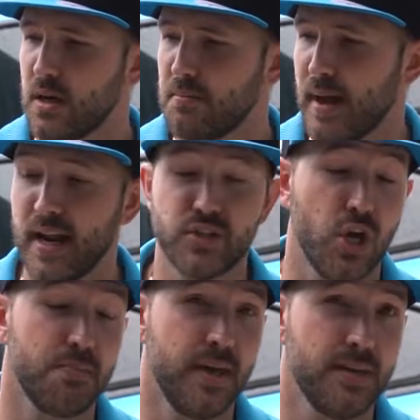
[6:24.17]
Bowden
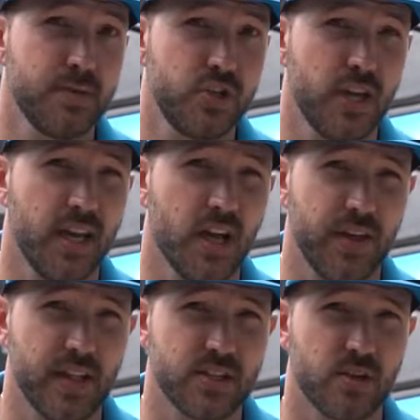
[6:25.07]
Zone bead machine. I
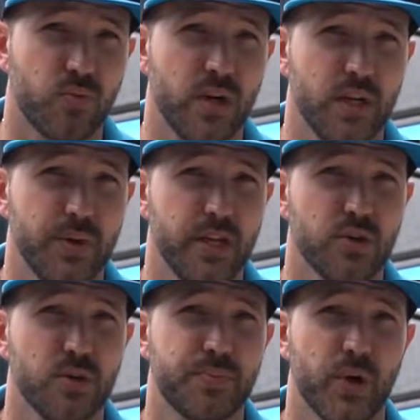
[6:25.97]
think that's a really, really
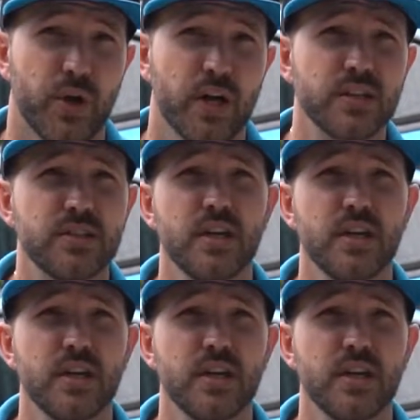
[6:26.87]
good product.